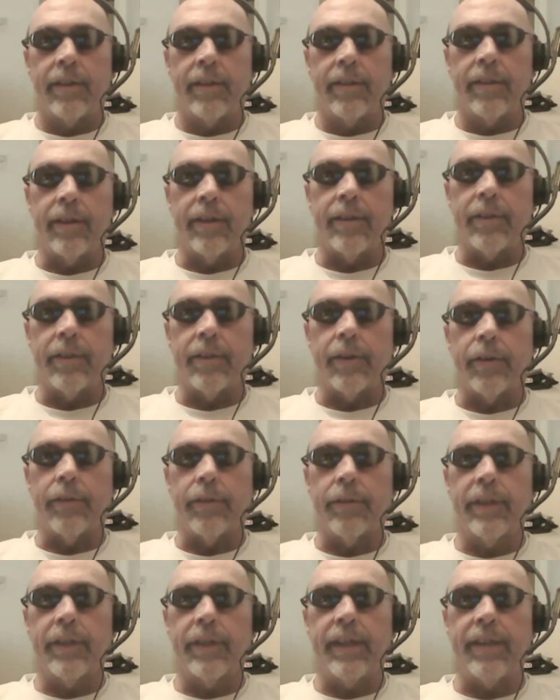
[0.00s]
The the
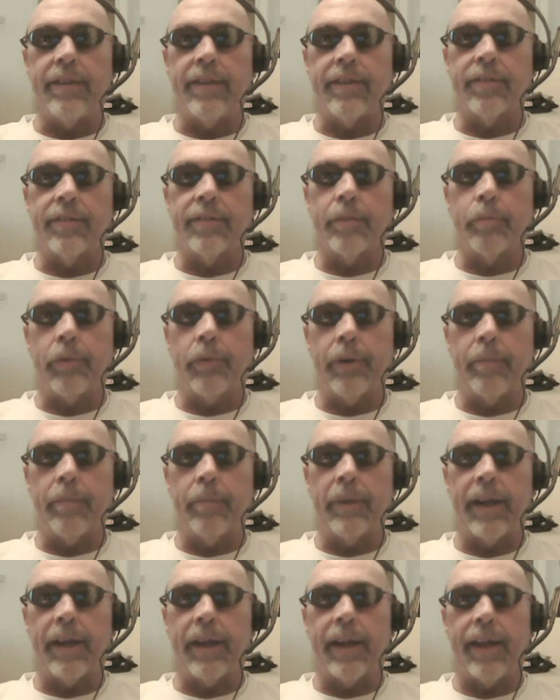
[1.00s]
only
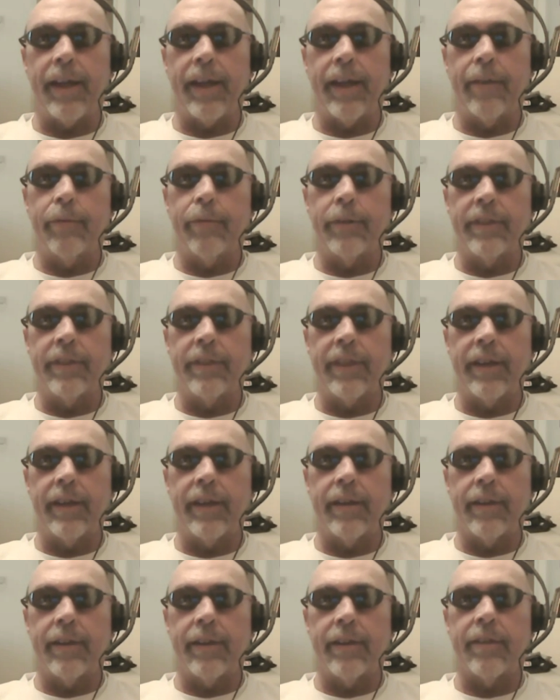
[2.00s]
disappointment I have with
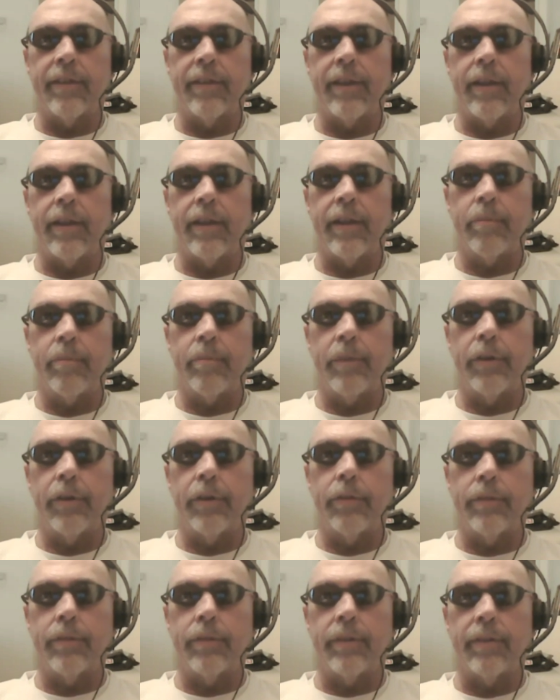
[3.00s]
that, is, and I'm
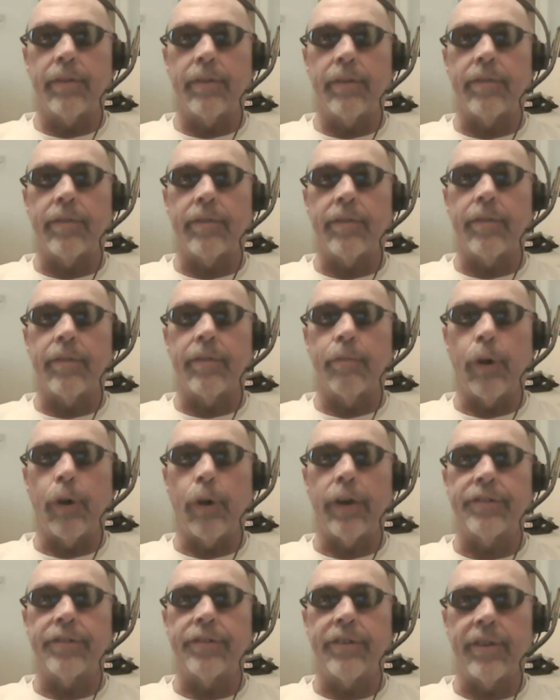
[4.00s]
no
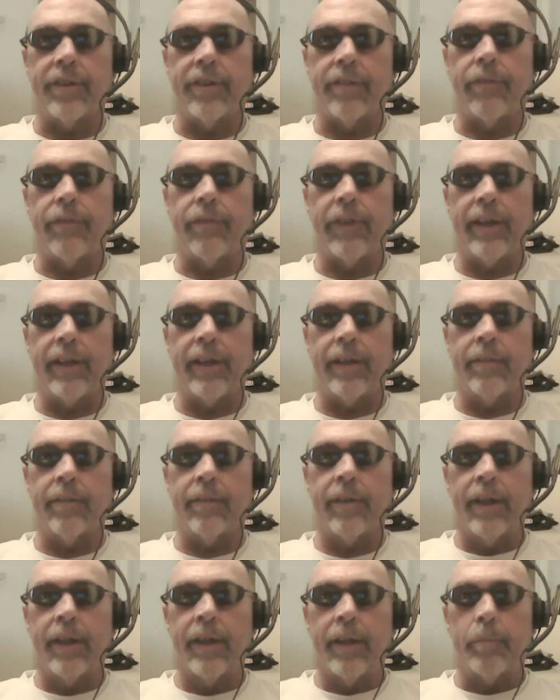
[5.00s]
Washington fan,
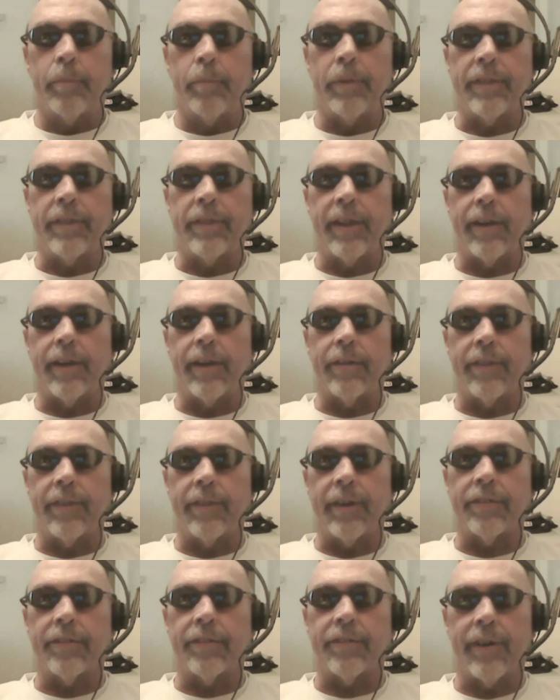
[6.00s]
but their
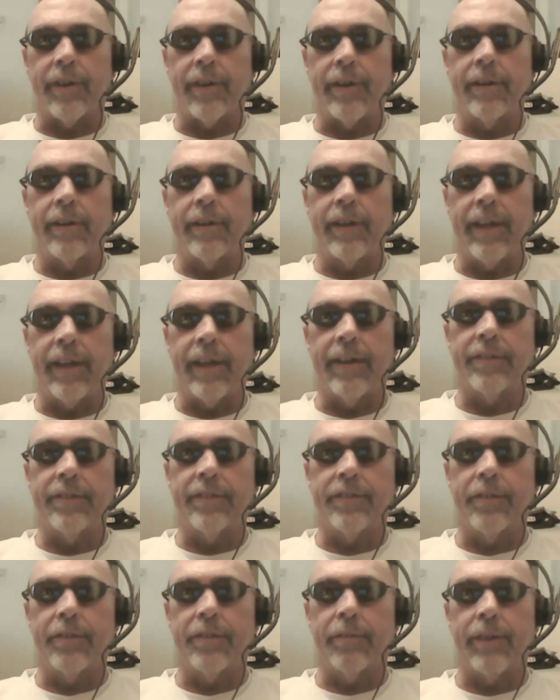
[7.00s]
their song "Hail
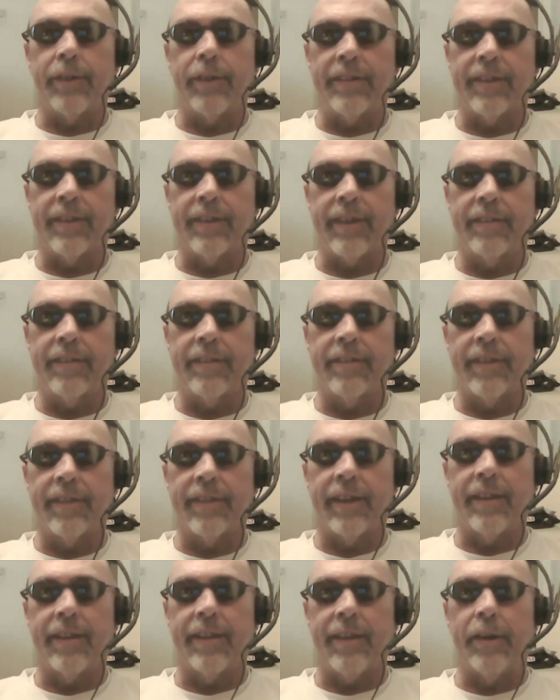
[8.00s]
to the Redskins,"
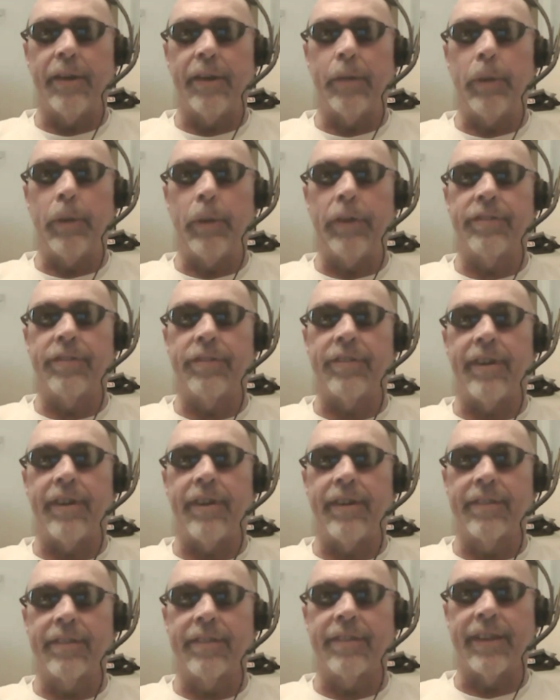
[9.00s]
like you know, most
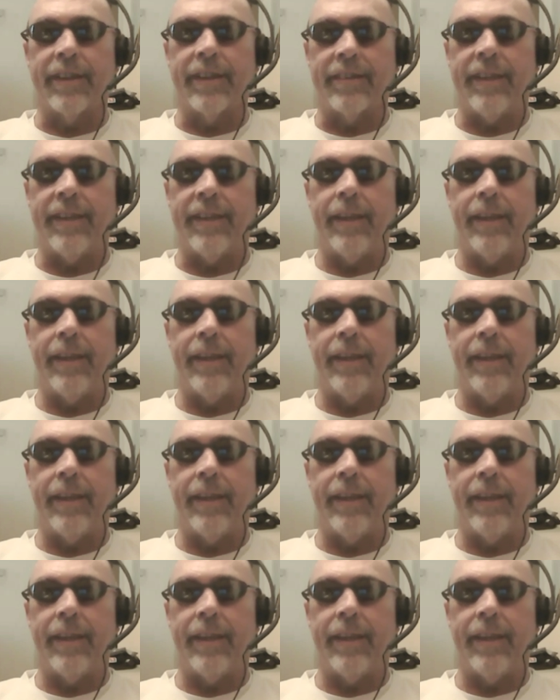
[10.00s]
songs like